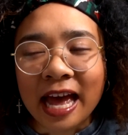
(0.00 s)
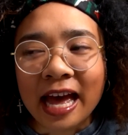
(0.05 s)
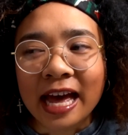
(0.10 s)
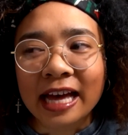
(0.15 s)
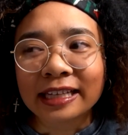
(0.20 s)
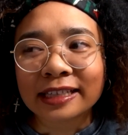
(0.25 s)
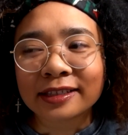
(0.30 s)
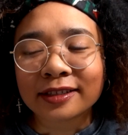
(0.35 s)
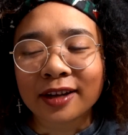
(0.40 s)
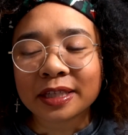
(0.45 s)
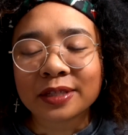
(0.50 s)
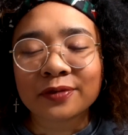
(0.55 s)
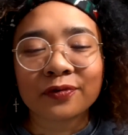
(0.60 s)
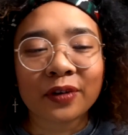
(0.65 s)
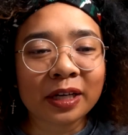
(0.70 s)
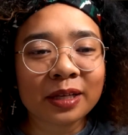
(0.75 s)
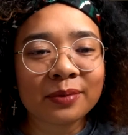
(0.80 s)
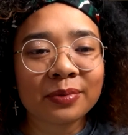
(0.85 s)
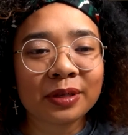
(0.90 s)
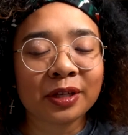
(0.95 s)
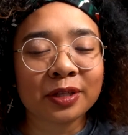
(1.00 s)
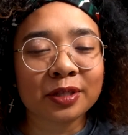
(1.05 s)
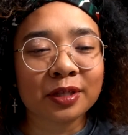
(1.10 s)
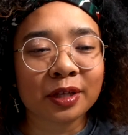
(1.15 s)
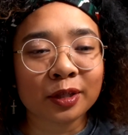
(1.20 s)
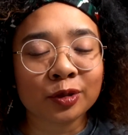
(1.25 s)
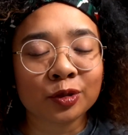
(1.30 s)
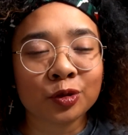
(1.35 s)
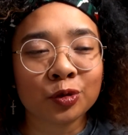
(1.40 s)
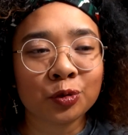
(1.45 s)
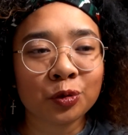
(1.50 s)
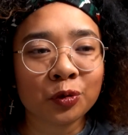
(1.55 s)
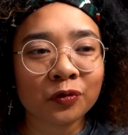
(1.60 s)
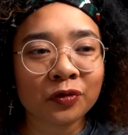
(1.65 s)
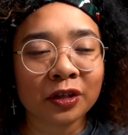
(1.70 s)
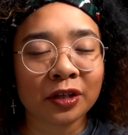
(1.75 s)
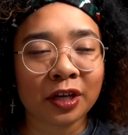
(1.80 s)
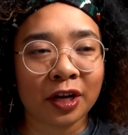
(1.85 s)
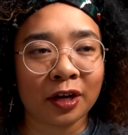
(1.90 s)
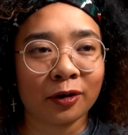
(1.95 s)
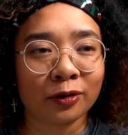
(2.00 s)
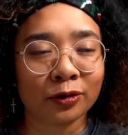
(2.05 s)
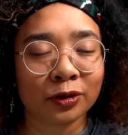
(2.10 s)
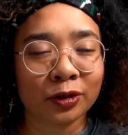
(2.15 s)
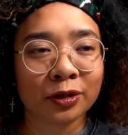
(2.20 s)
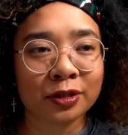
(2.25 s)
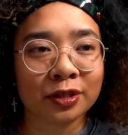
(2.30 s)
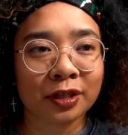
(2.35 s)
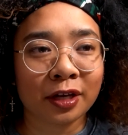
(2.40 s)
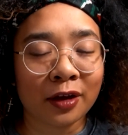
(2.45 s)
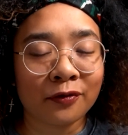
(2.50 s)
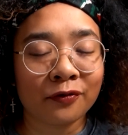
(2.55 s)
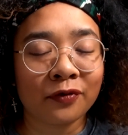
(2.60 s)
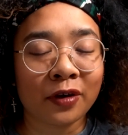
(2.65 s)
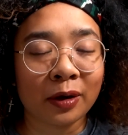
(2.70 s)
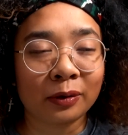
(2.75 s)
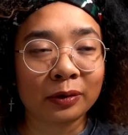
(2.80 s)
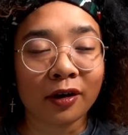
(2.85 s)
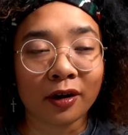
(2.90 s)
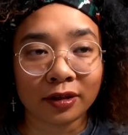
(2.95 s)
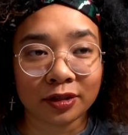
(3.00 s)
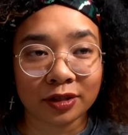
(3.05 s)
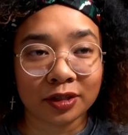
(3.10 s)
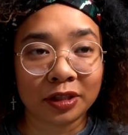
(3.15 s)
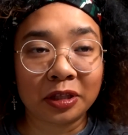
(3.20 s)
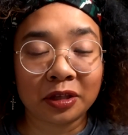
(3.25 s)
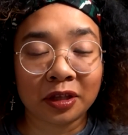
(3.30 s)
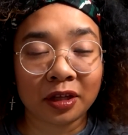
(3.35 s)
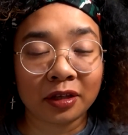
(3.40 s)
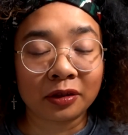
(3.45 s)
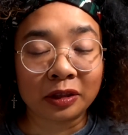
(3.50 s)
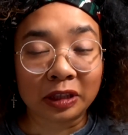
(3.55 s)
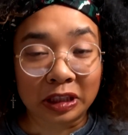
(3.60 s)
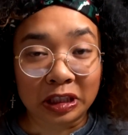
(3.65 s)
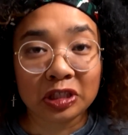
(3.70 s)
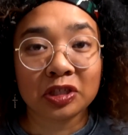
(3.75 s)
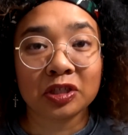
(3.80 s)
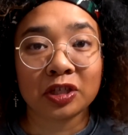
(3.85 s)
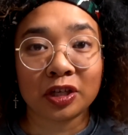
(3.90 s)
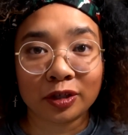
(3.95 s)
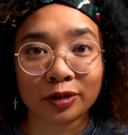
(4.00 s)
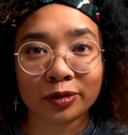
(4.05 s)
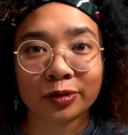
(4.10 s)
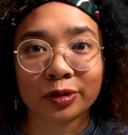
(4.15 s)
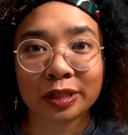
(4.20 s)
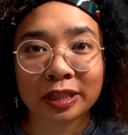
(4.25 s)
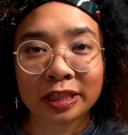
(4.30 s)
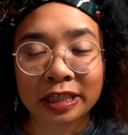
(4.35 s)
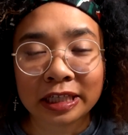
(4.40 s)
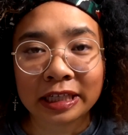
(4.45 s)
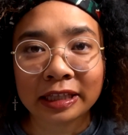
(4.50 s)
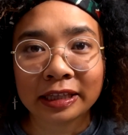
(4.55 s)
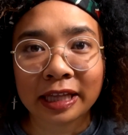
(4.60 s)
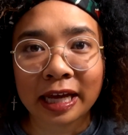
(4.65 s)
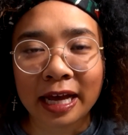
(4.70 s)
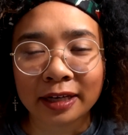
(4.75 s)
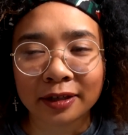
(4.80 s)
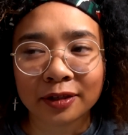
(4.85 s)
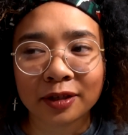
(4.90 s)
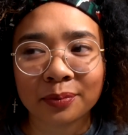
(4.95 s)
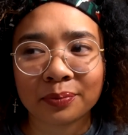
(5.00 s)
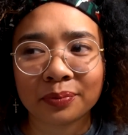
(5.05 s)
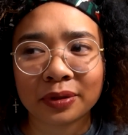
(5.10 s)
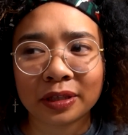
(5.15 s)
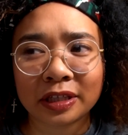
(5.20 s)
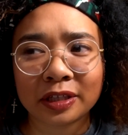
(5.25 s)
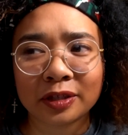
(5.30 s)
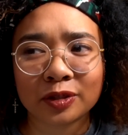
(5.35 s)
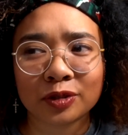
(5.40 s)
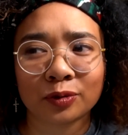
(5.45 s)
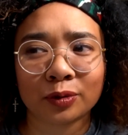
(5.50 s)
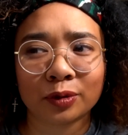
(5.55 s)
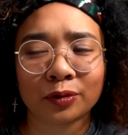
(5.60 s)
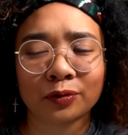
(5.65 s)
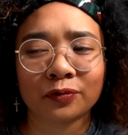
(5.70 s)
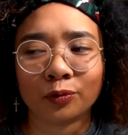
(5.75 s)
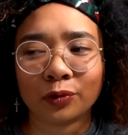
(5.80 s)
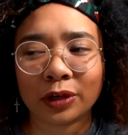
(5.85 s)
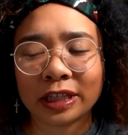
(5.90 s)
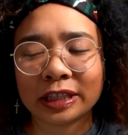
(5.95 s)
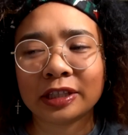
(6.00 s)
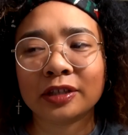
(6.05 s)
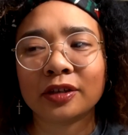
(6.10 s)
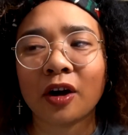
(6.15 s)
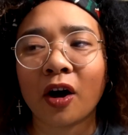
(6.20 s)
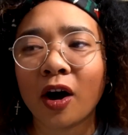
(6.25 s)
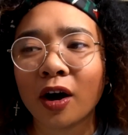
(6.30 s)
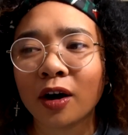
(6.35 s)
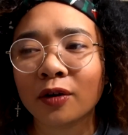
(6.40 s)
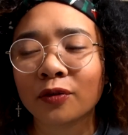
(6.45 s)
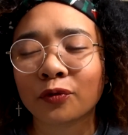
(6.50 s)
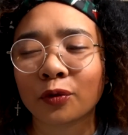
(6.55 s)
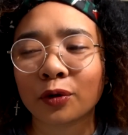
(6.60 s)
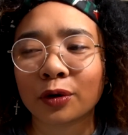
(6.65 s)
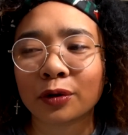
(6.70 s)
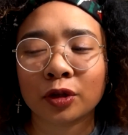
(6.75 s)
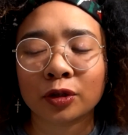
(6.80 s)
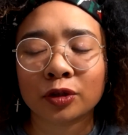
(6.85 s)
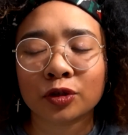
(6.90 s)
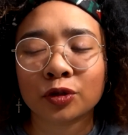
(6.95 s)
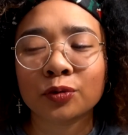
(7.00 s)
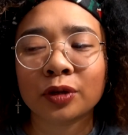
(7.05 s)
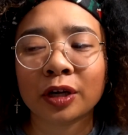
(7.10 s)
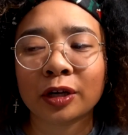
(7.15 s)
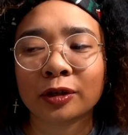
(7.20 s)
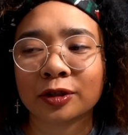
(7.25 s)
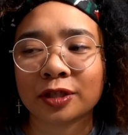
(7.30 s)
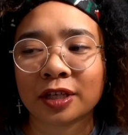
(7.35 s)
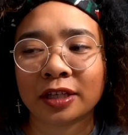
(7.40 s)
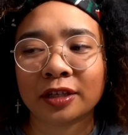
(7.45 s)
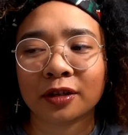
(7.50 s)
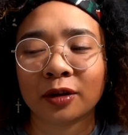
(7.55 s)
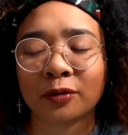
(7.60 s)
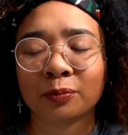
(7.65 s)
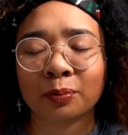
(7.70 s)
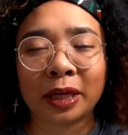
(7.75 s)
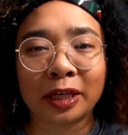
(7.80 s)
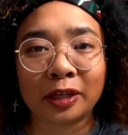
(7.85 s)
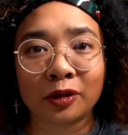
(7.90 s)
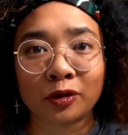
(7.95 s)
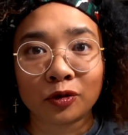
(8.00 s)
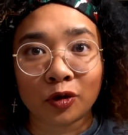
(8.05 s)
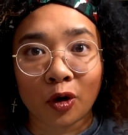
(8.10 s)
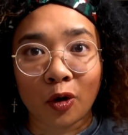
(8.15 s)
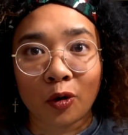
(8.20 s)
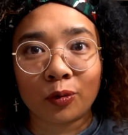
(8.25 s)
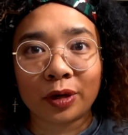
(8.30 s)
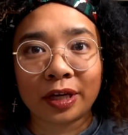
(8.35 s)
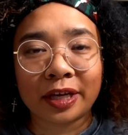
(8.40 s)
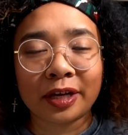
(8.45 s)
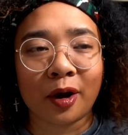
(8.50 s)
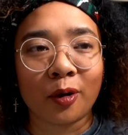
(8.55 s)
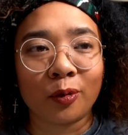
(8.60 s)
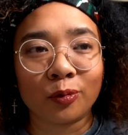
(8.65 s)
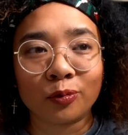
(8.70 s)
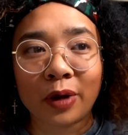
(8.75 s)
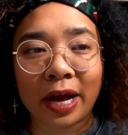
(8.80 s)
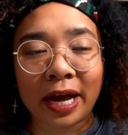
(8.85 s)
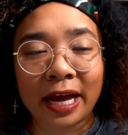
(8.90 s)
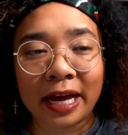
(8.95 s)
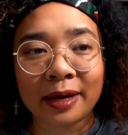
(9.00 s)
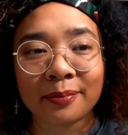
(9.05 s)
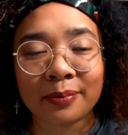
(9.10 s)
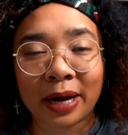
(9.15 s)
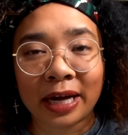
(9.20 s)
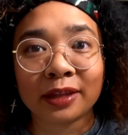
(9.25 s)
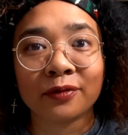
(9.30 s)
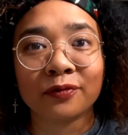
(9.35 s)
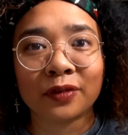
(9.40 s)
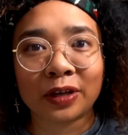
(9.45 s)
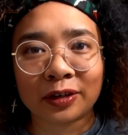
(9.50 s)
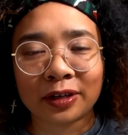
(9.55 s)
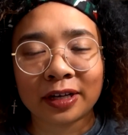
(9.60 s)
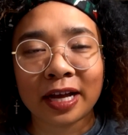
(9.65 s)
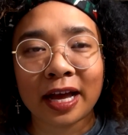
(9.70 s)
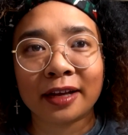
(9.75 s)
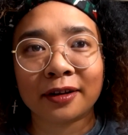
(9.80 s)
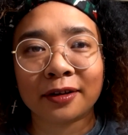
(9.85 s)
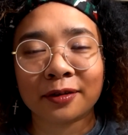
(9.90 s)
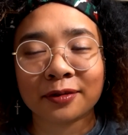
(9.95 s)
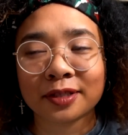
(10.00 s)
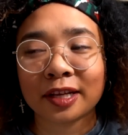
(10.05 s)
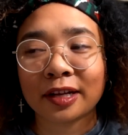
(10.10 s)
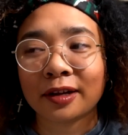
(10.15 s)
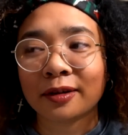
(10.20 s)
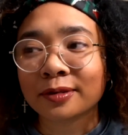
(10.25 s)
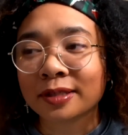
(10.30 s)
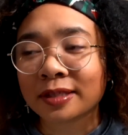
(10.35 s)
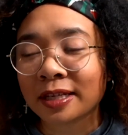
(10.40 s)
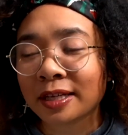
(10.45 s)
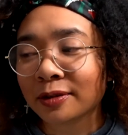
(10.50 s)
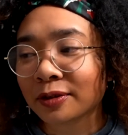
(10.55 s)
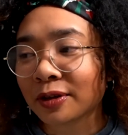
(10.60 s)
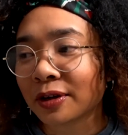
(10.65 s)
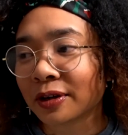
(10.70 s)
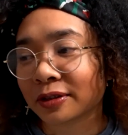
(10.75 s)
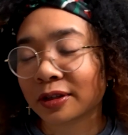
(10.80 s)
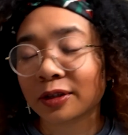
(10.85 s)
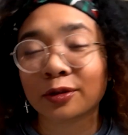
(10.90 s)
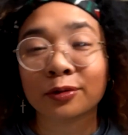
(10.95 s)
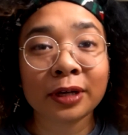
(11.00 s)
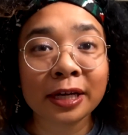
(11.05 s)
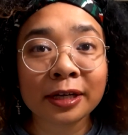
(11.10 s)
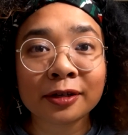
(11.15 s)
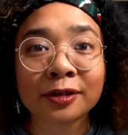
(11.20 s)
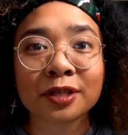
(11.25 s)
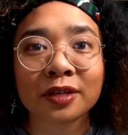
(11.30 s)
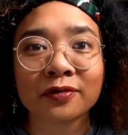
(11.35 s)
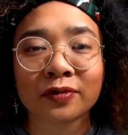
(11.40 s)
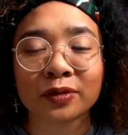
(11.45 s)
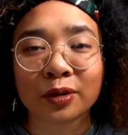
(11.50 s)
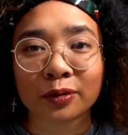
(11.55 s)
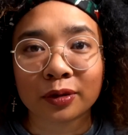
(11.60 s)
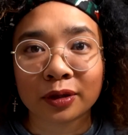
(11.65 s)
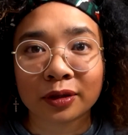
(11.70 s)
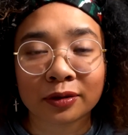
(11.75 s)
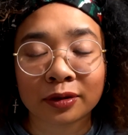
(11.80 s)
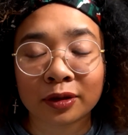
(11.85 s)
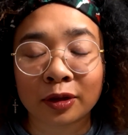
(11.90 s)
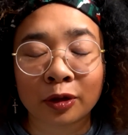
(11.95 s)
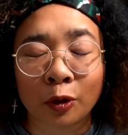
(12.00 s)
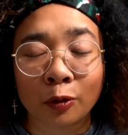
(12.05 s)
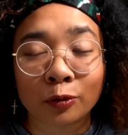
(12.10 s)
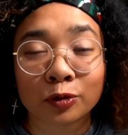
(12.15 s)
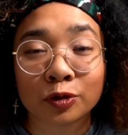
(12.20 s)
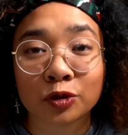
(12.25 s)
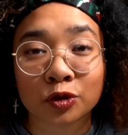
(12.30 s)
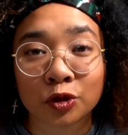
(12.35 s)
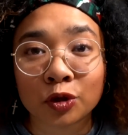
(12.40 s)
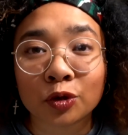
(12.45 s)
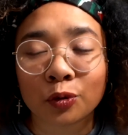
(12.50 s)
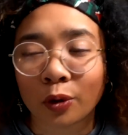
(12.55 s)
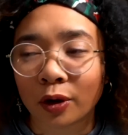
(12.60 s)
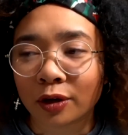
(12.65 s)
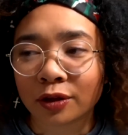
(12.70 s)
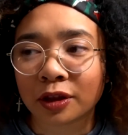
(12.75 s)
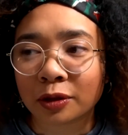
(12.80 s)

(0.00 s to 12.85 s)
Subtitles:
And it's funny because like two of the characters that I found honestly the least interesting, they ended up being sort of written off, or the two characters ended up like going away by the very end. And I was like, oh, see, look, the creators even know that those two are